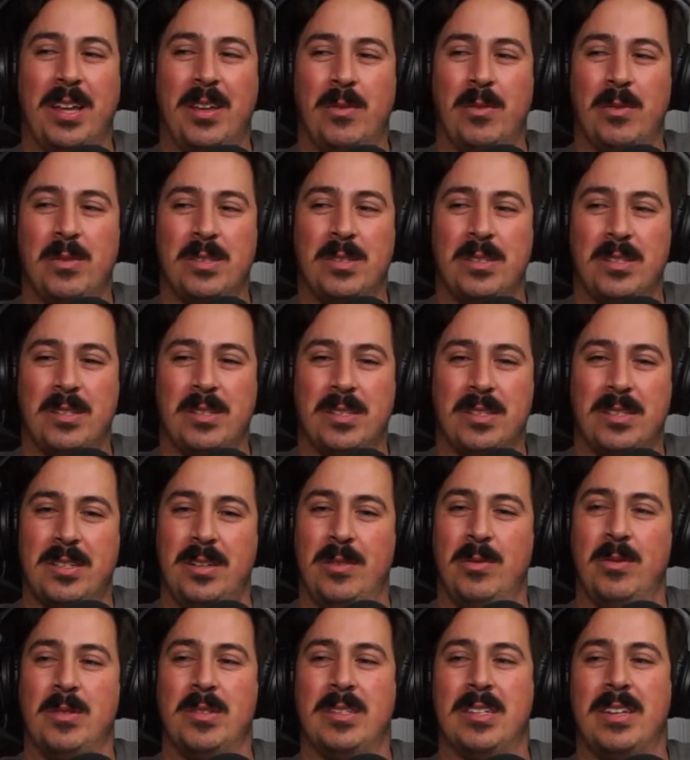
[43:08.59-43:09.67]
it
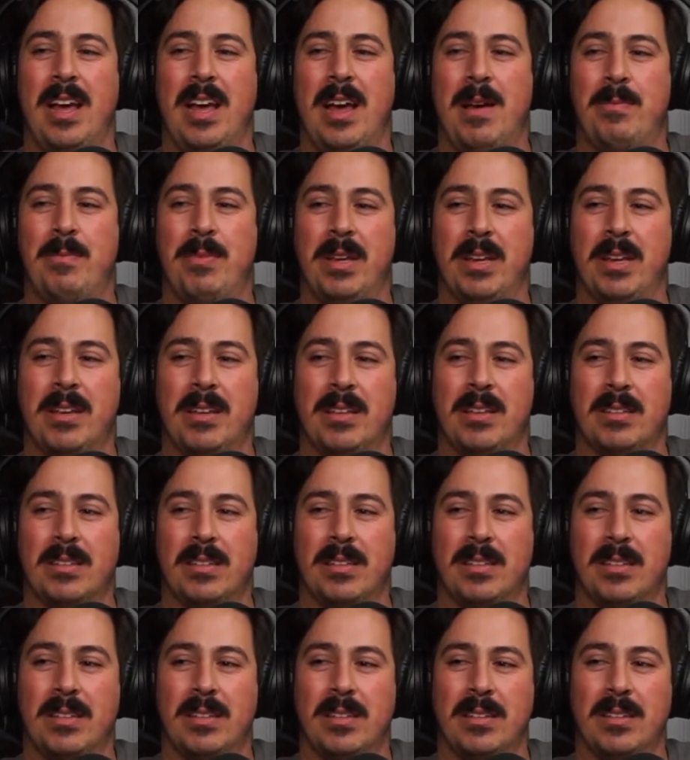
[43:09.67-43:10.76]
was an epic
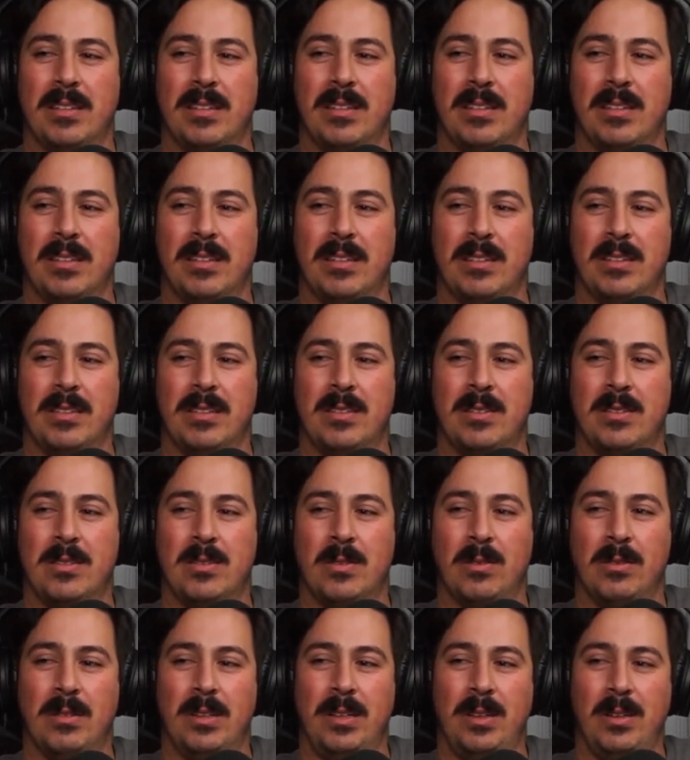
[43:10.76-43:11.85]

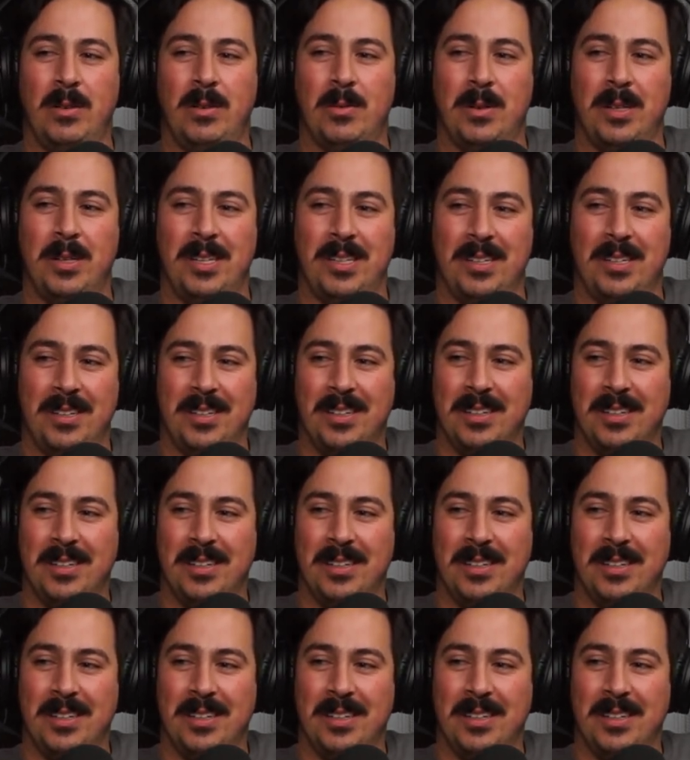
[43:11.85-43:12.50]
soliloquy.